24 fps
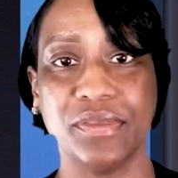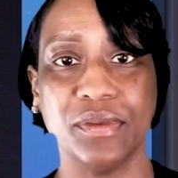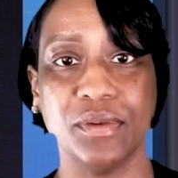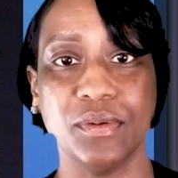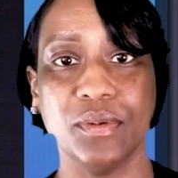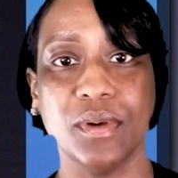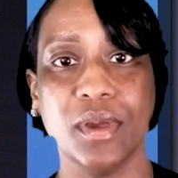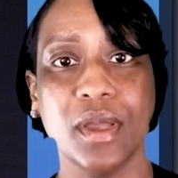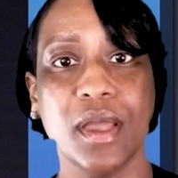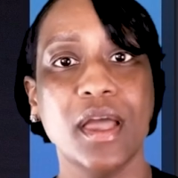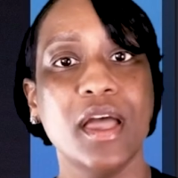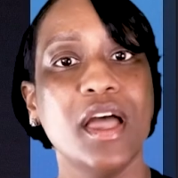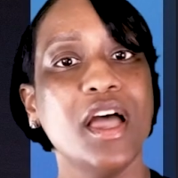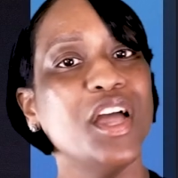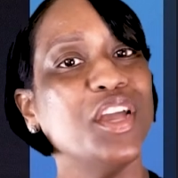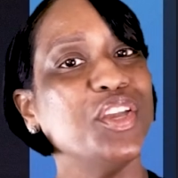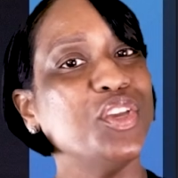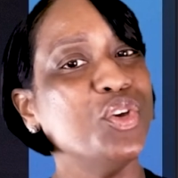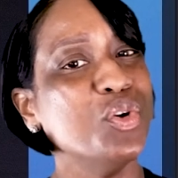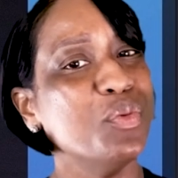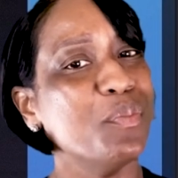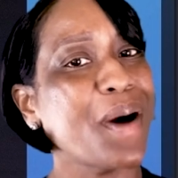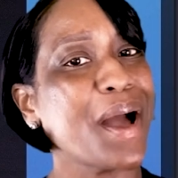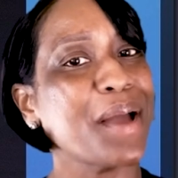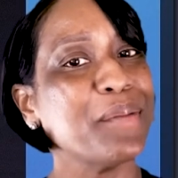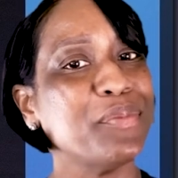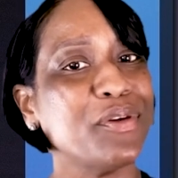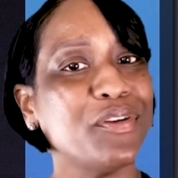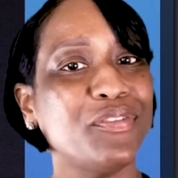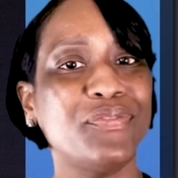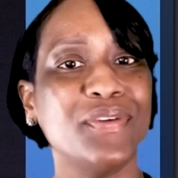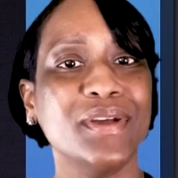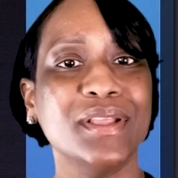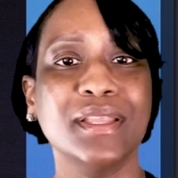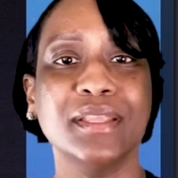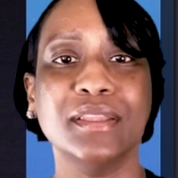you. You might be
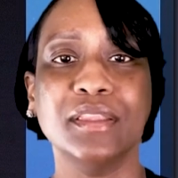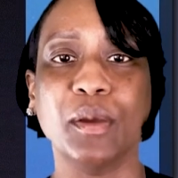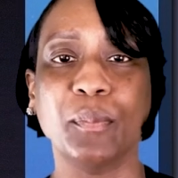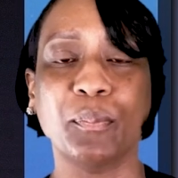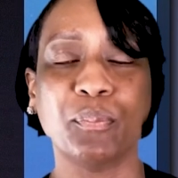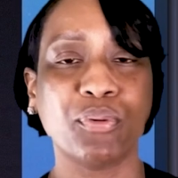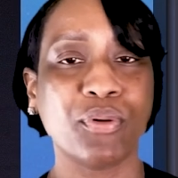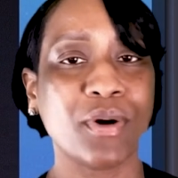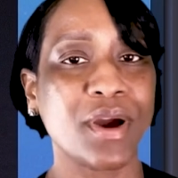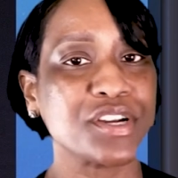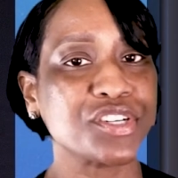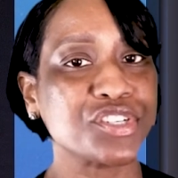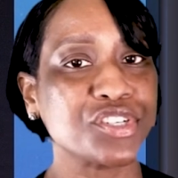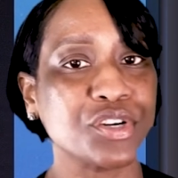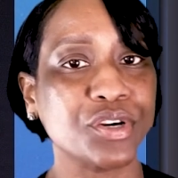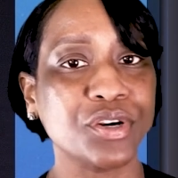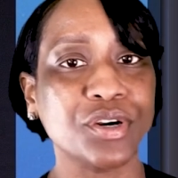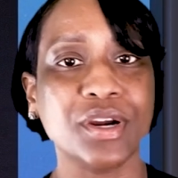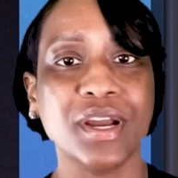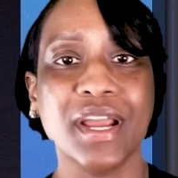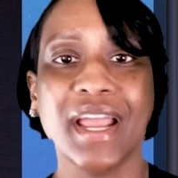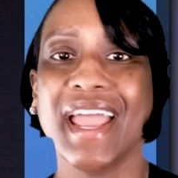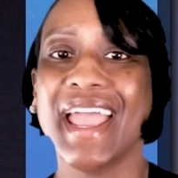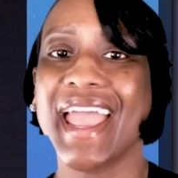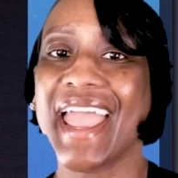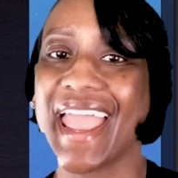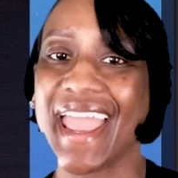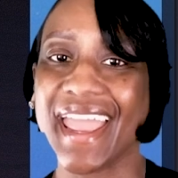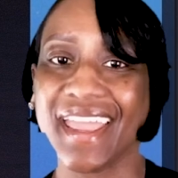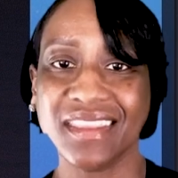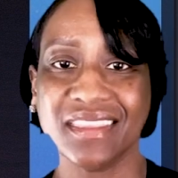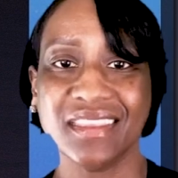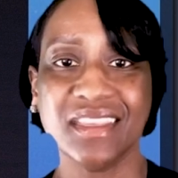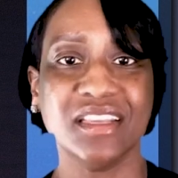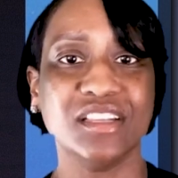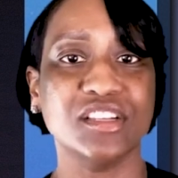feeling the pressure
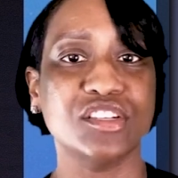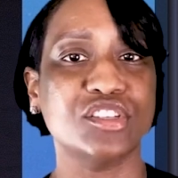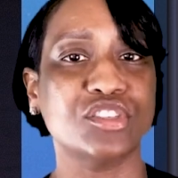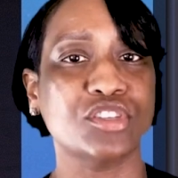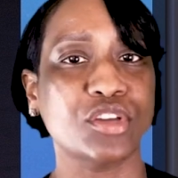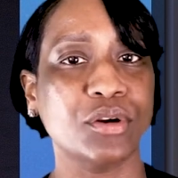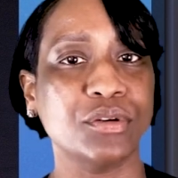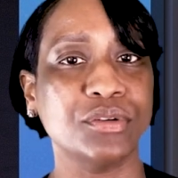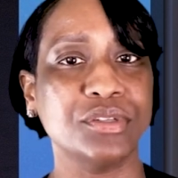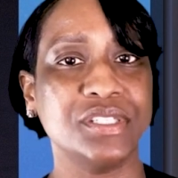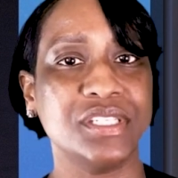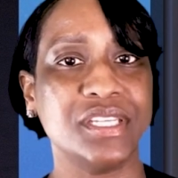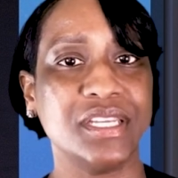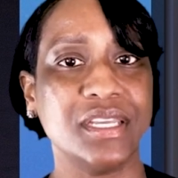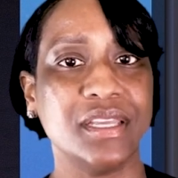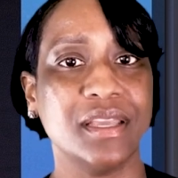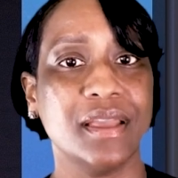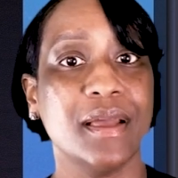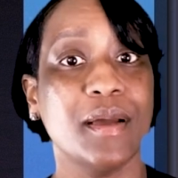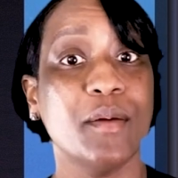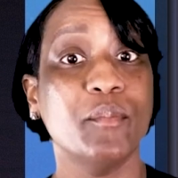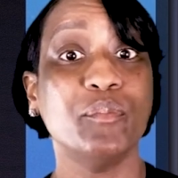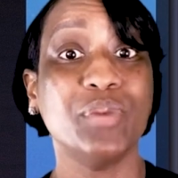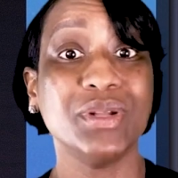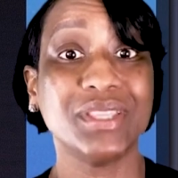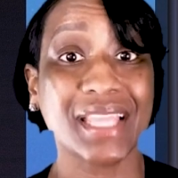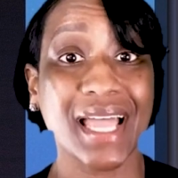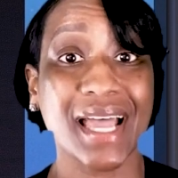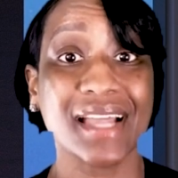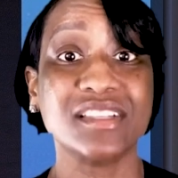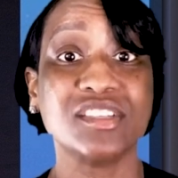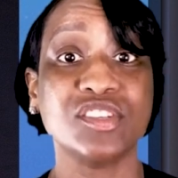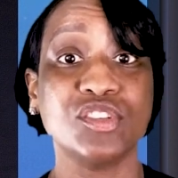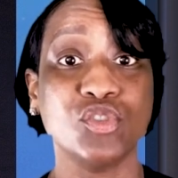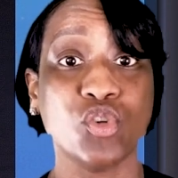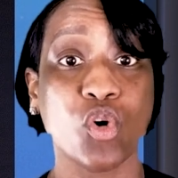and the uncertainty, but
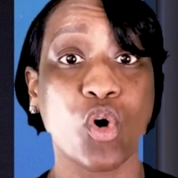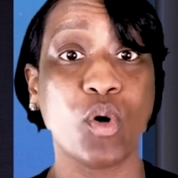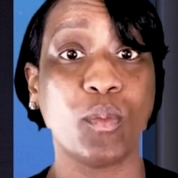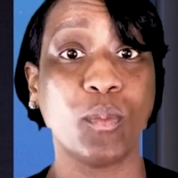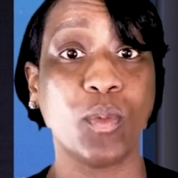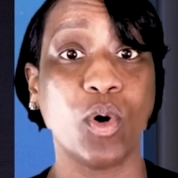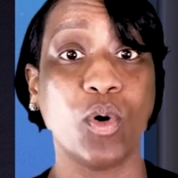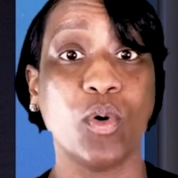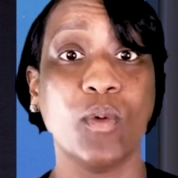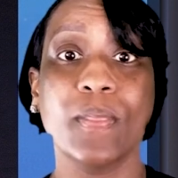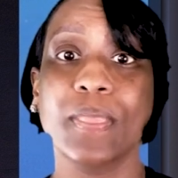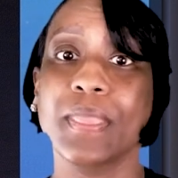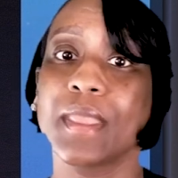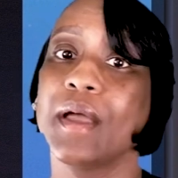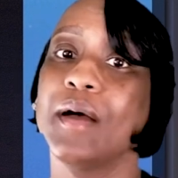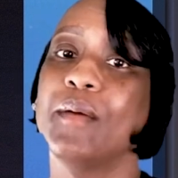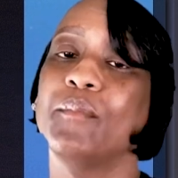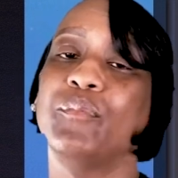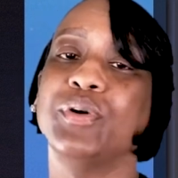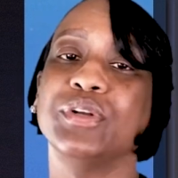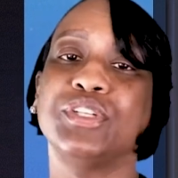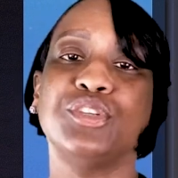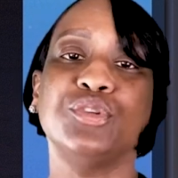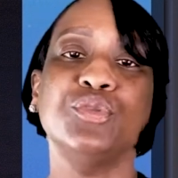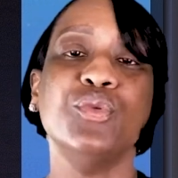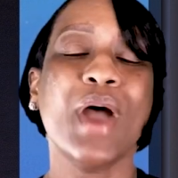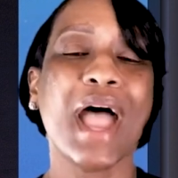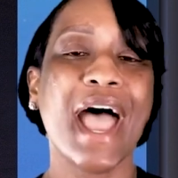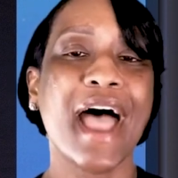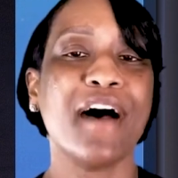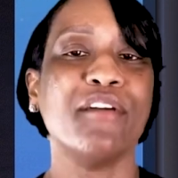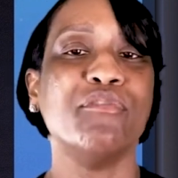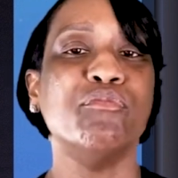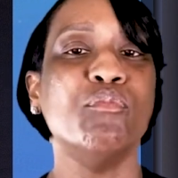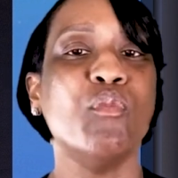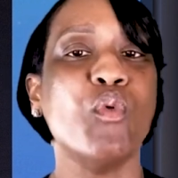that's normal. But you
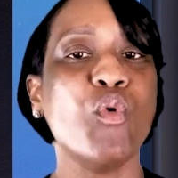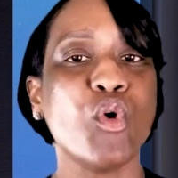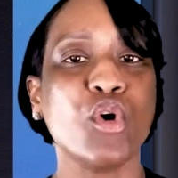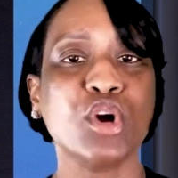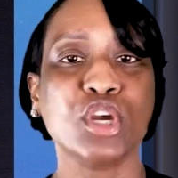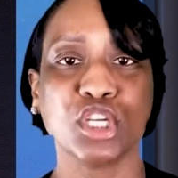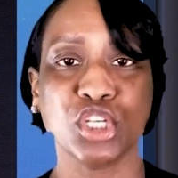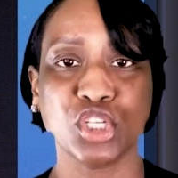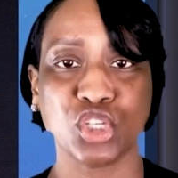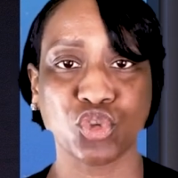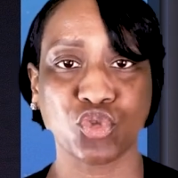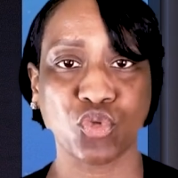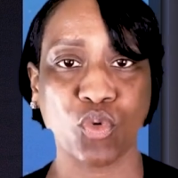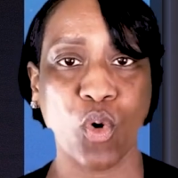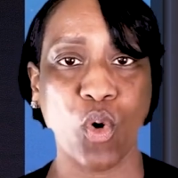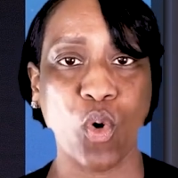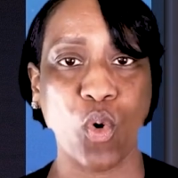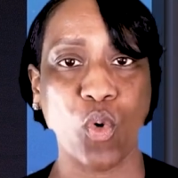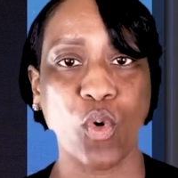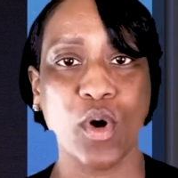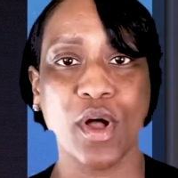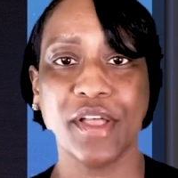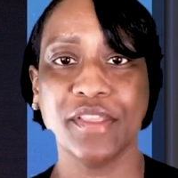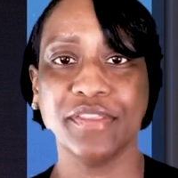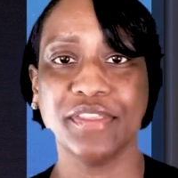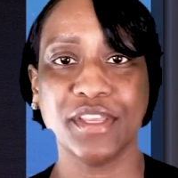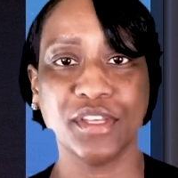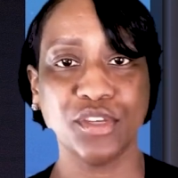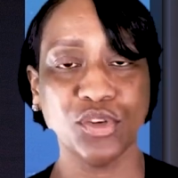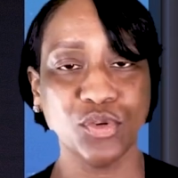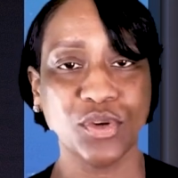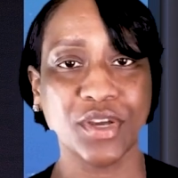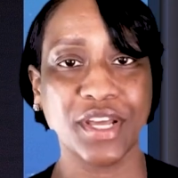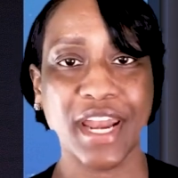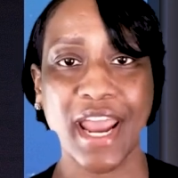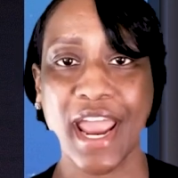have more control than you
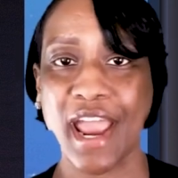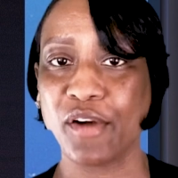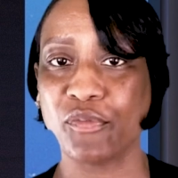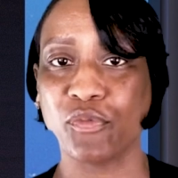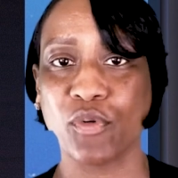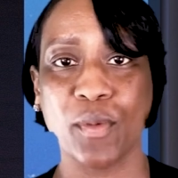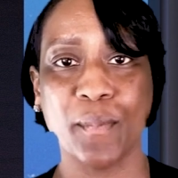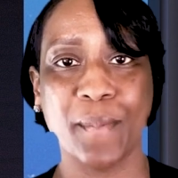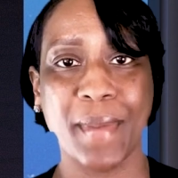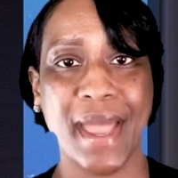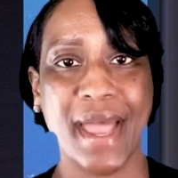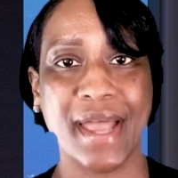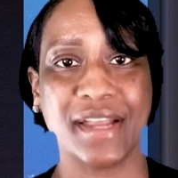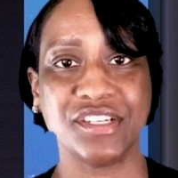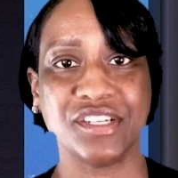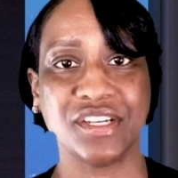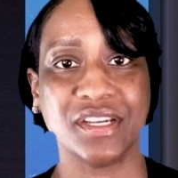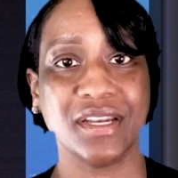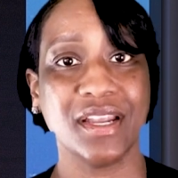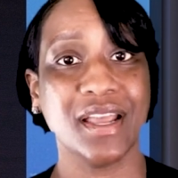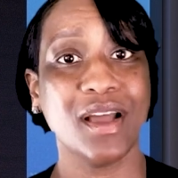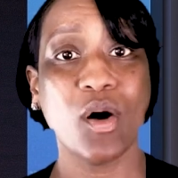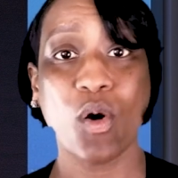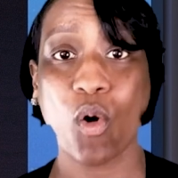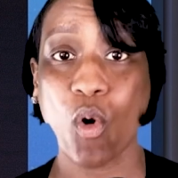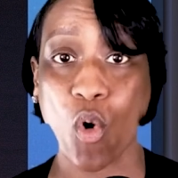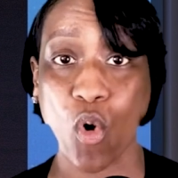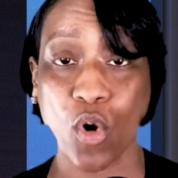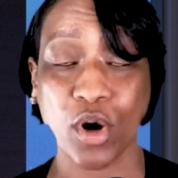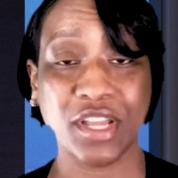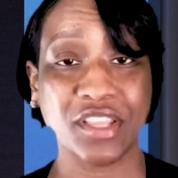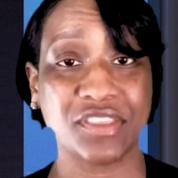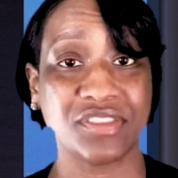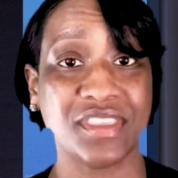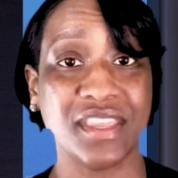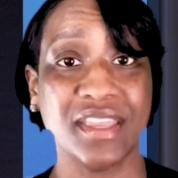could ever imagine or
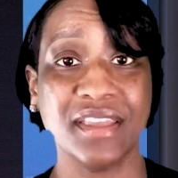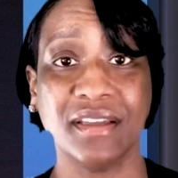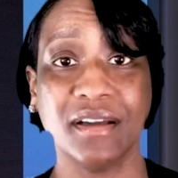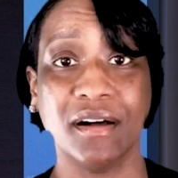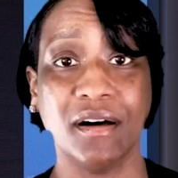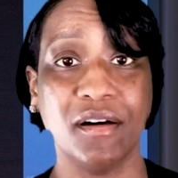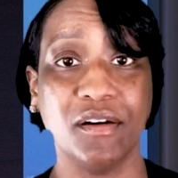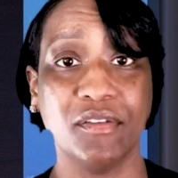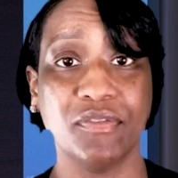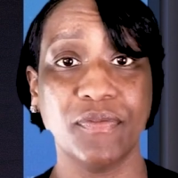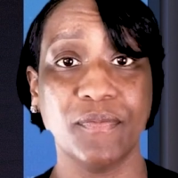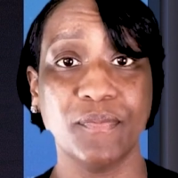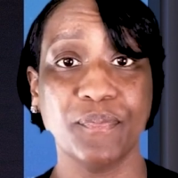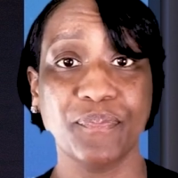could think of.